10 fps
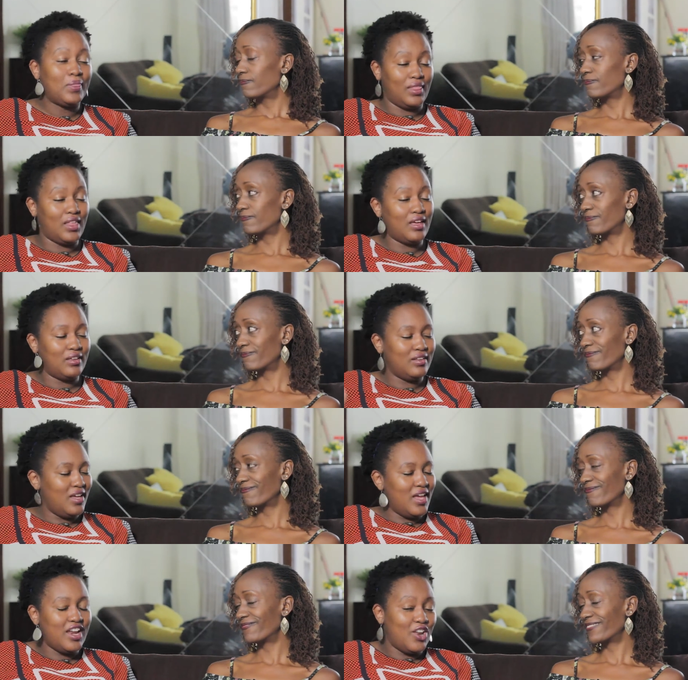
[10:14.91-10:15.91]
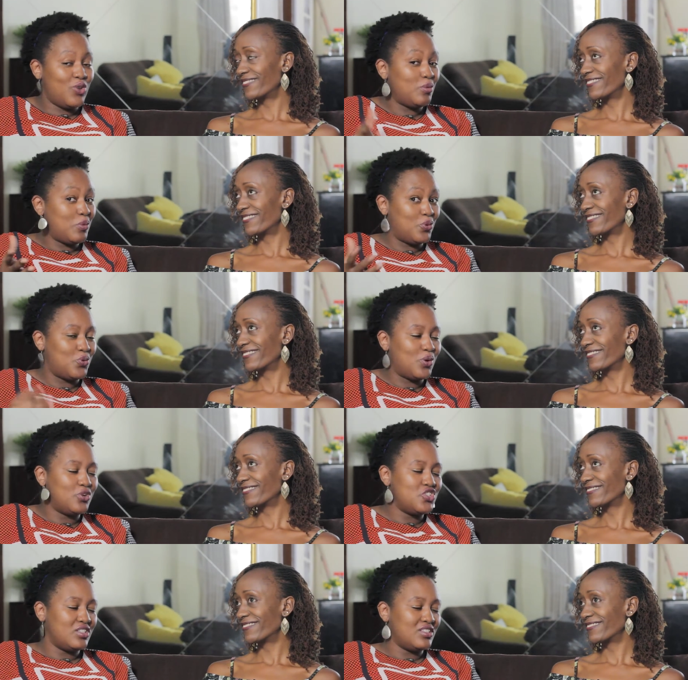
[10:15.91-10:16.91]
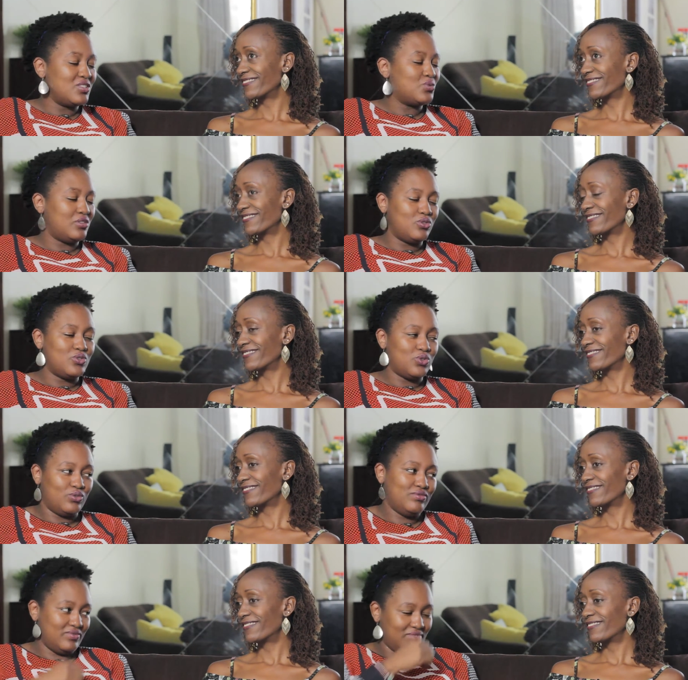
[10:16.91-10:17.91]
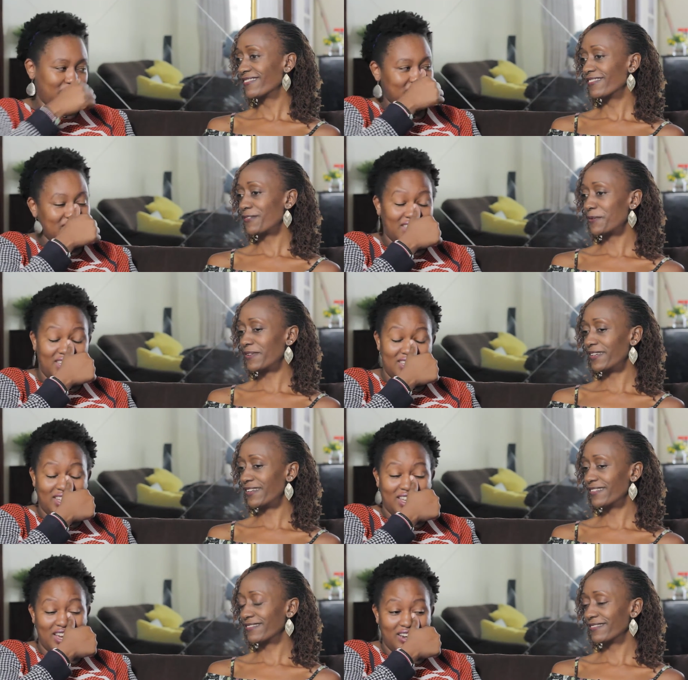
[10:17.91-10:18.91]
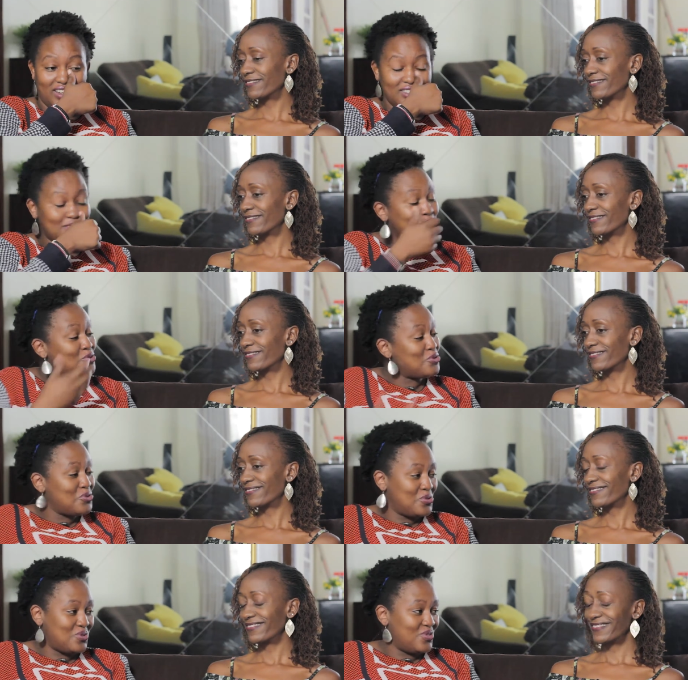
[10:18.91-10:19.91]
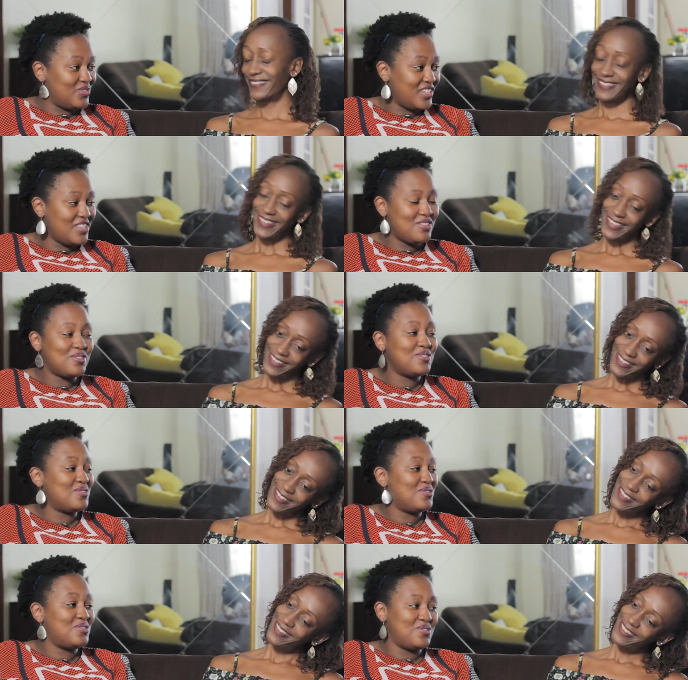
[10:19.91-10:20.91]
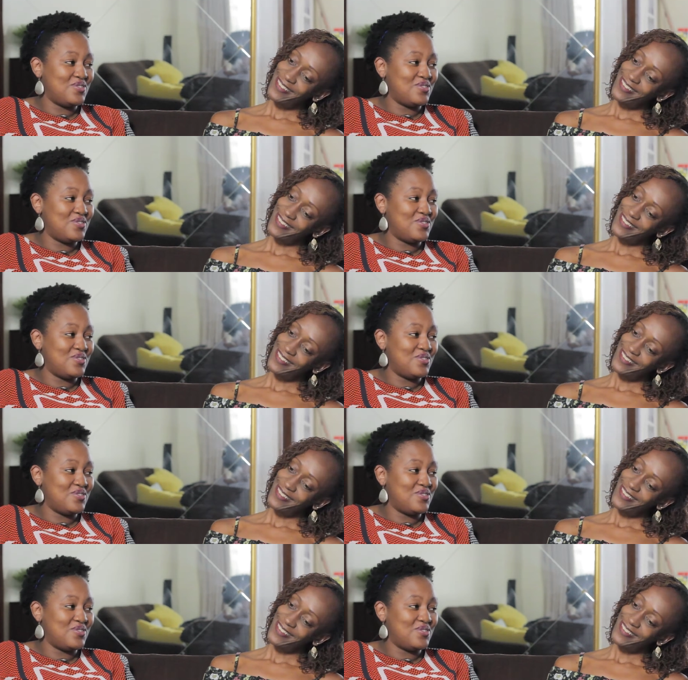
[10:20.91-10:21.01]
Speaker 1: Yeah. And I know the people who are watching this will also oh, get encouraged. It's true. It's so so true.